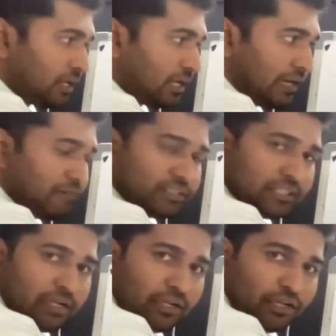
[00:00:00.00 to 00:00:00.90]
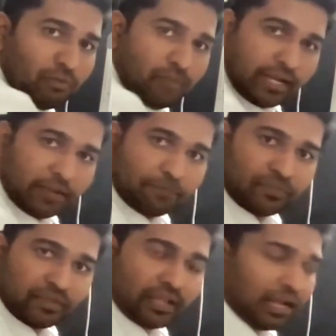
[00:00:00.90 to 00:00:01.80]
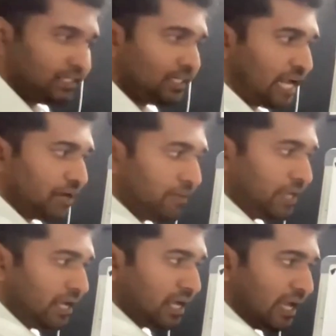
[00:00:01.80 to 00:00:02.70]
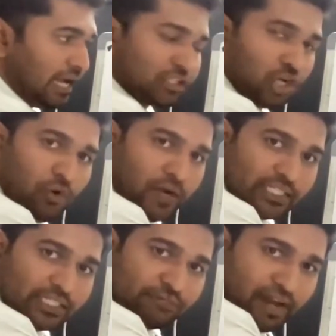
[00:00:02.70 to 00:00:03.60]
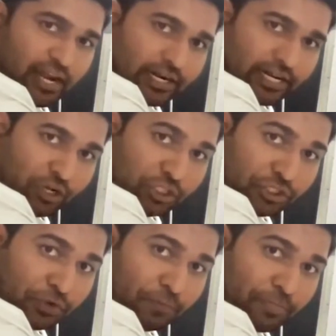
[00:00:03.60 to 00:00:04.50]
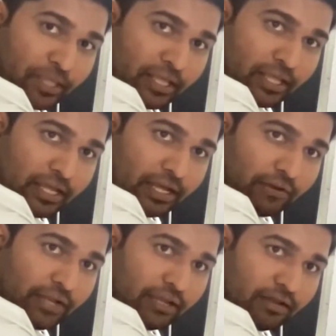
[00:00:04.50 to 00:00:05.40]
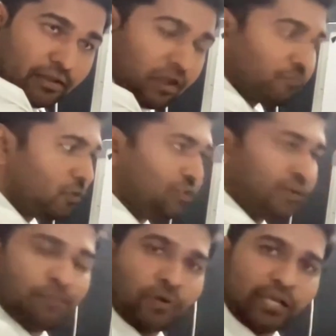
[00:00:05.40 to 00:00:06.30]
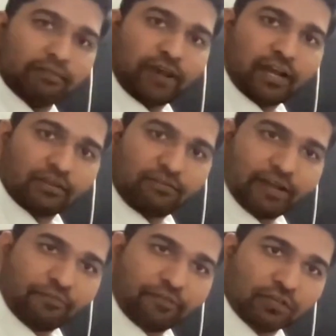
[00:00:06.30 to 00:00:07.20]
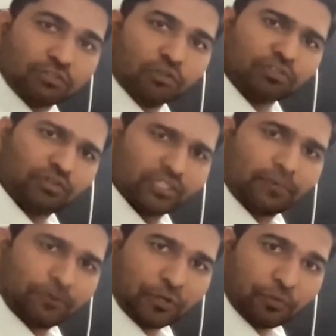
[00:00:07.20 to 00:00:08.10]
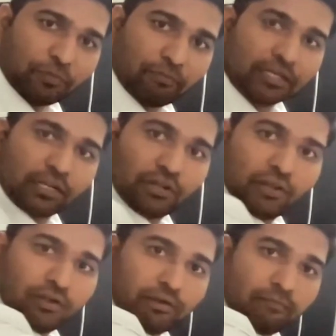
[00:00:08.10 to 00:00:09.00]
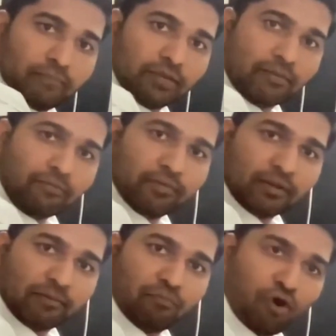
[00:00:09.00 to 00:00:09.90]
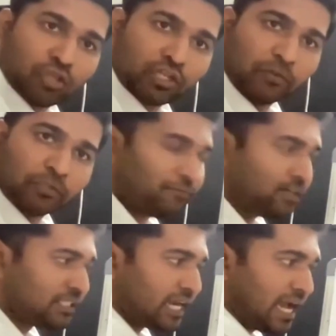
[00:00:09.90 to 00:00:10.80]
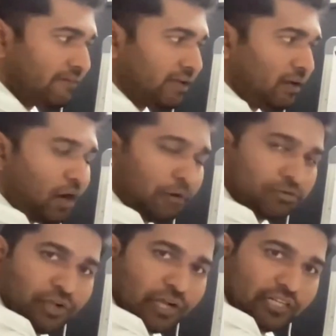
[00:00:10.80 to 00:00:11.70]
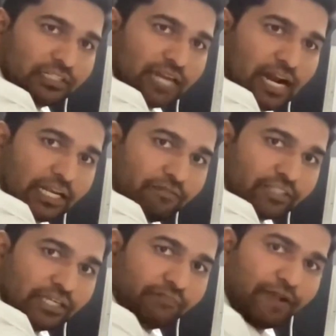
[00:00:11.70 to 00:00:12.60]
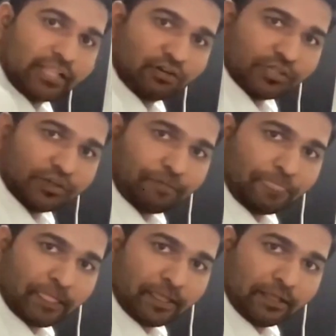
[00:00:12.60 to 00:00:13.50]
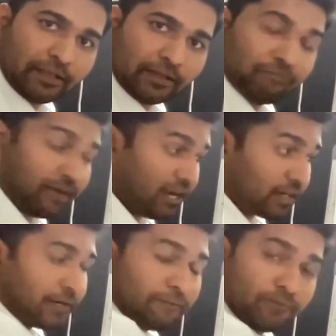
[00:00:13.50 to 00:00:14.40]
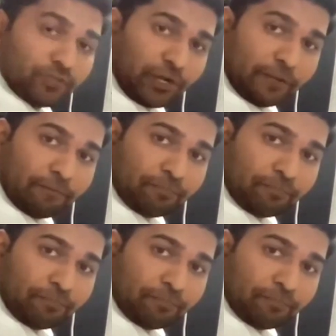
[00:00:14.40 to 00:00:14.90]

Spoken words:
Investing your money, and it can be as low as 500 also. Okay, of course you can put even 50,000 also. It's up to you. But minimum, most of the mutual funds are having an option to actually start investing at 500. Sorry,